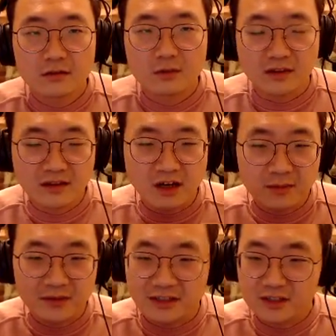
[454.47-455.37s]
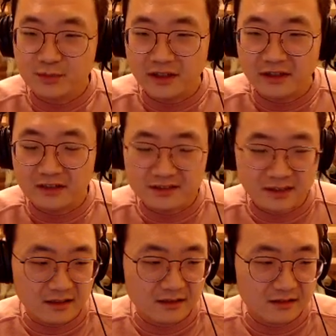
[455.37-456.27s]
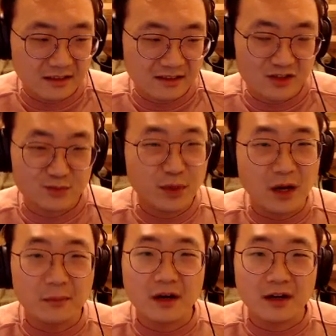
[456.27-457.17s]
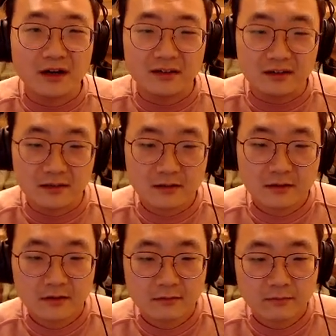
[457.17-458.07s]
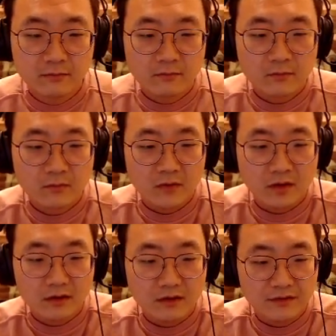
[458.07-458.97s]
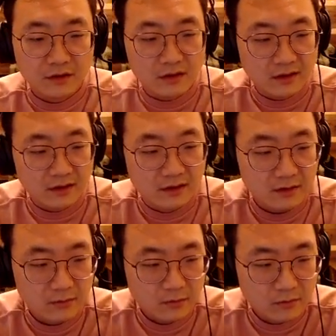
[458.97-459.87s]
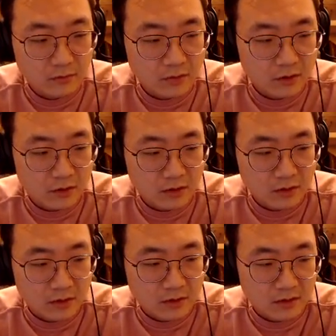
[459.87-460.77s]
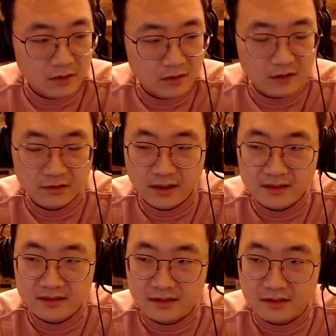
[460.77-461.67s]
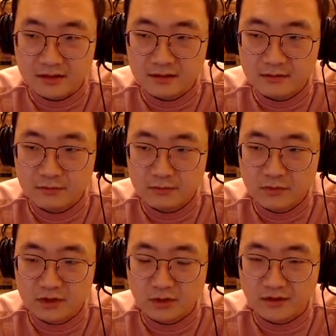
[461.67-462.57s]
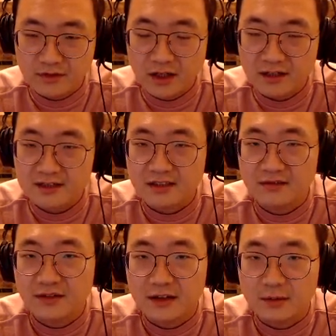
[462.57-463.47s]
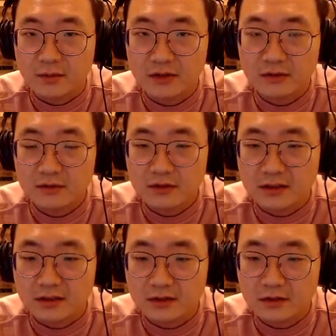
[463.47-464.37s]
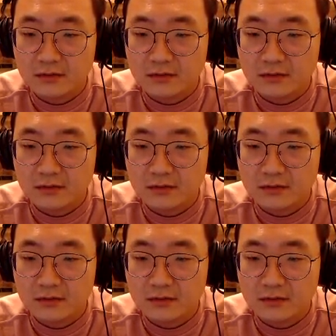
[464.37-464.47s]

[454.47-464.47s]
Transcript: top-notch players that just pump hard. And I feel like it creates a sort of toxic environment, you know. And